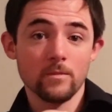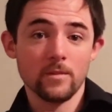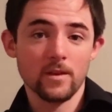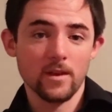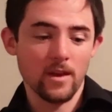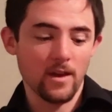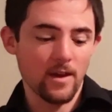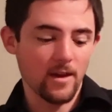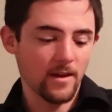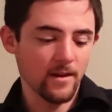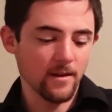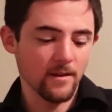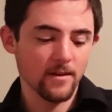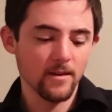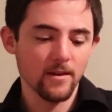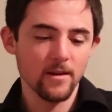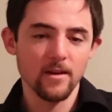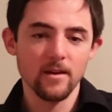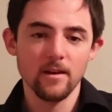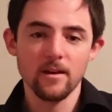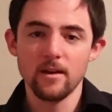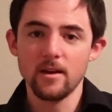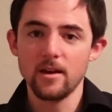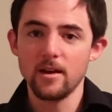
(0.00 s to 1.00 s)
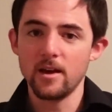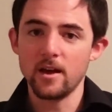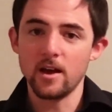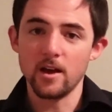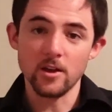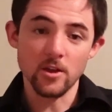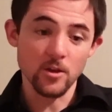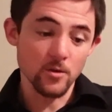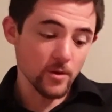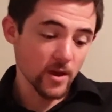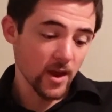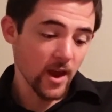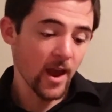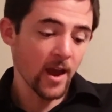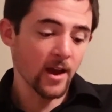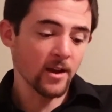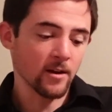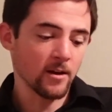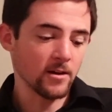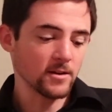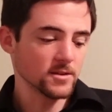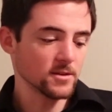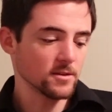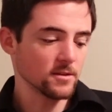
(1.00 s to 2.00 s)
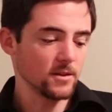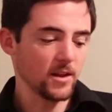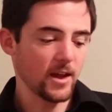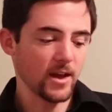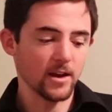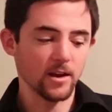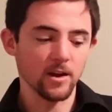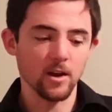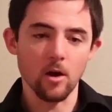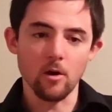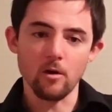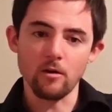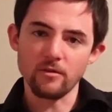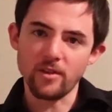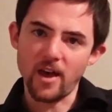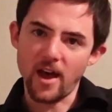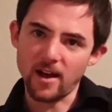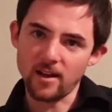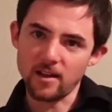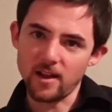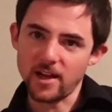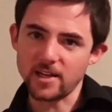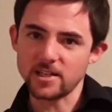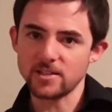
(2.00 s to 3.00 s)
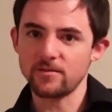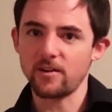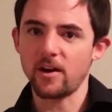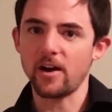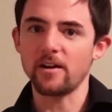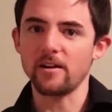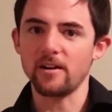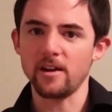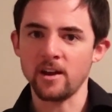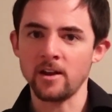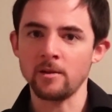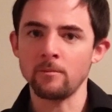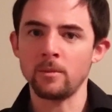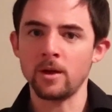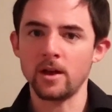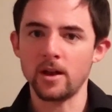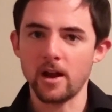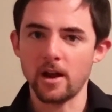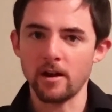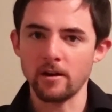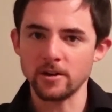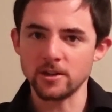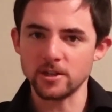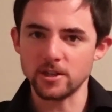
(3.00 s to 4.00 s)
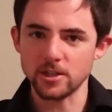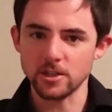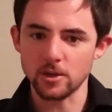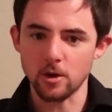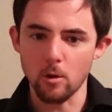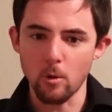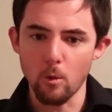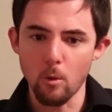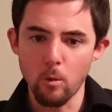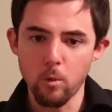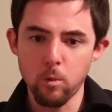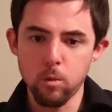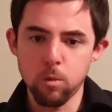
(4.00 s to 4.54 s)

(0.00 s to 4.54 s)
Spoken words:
Okay? You can also let go of that classifier in midair and just go.